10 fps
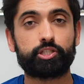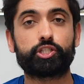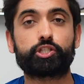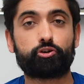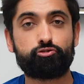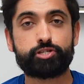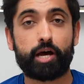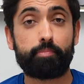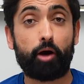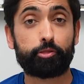concerns
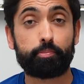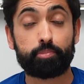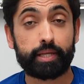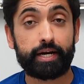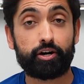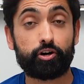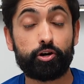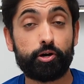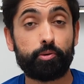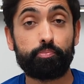about the
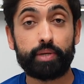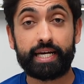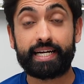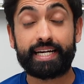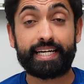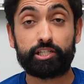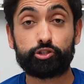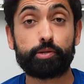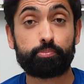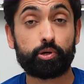player being
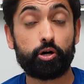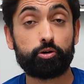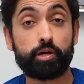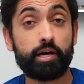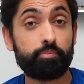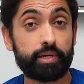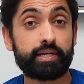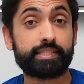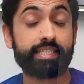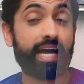injury prone because he